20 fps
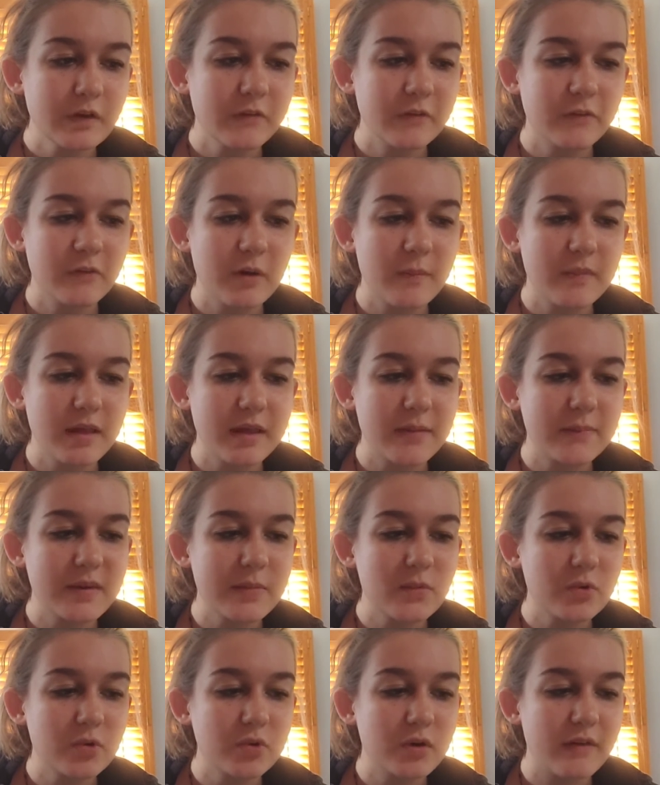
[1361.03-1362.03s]
from
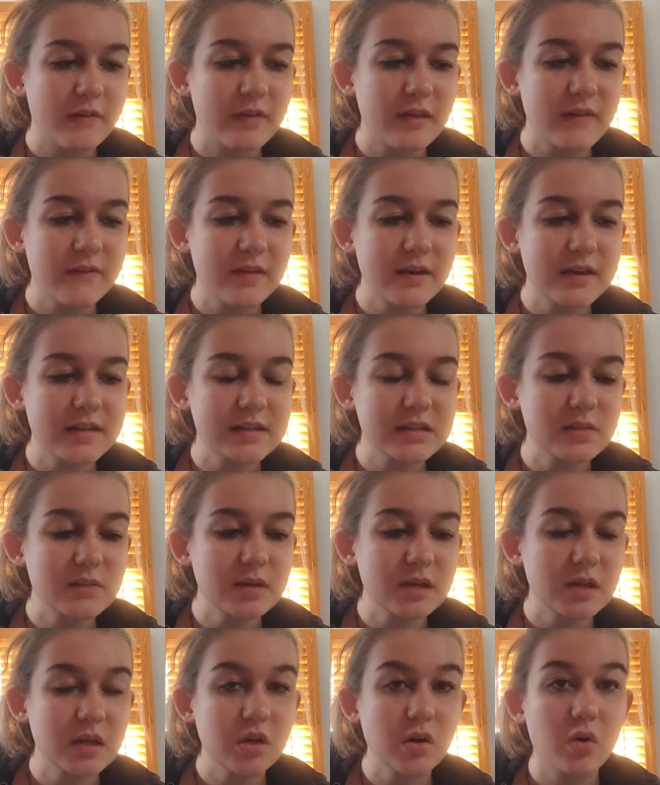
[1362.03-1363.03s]
people who have given it to
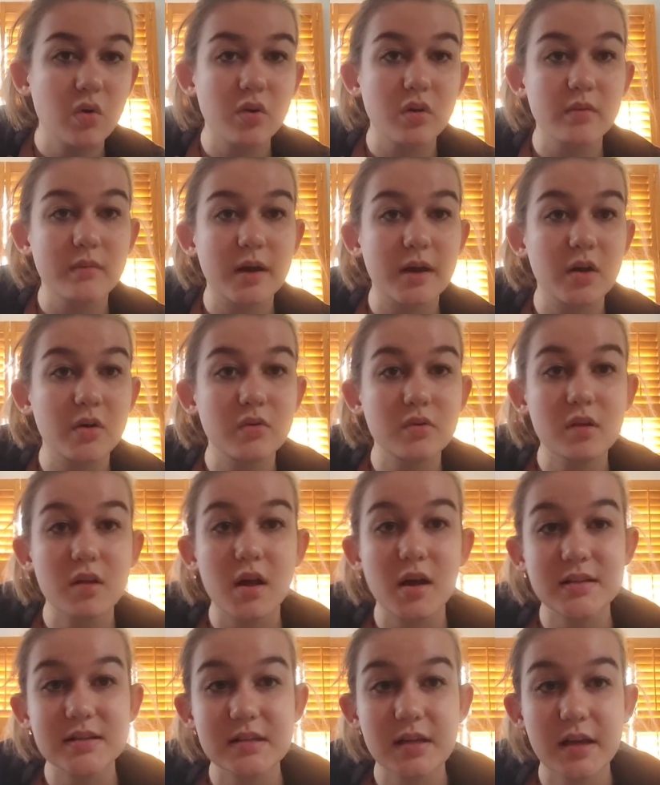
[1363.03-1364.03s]
me or my own
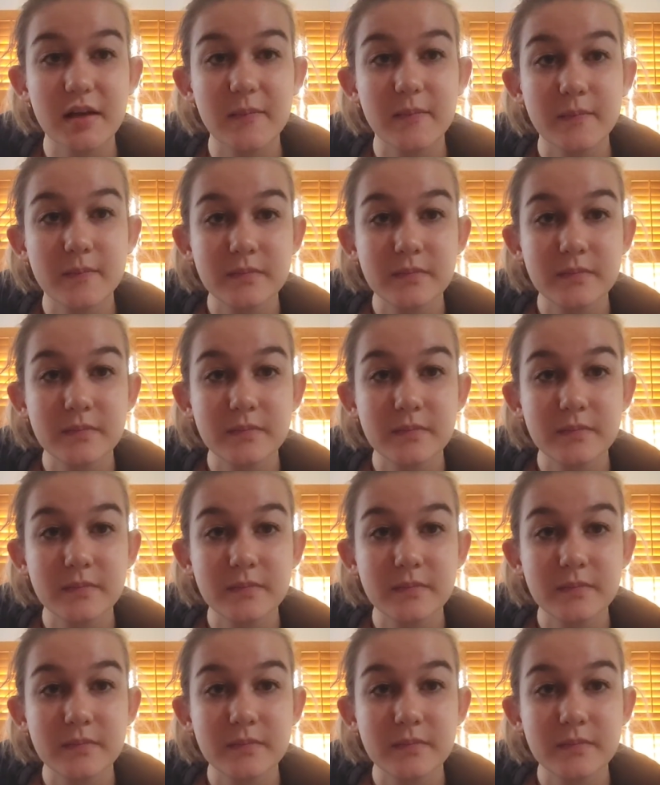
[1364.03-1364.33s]
closet.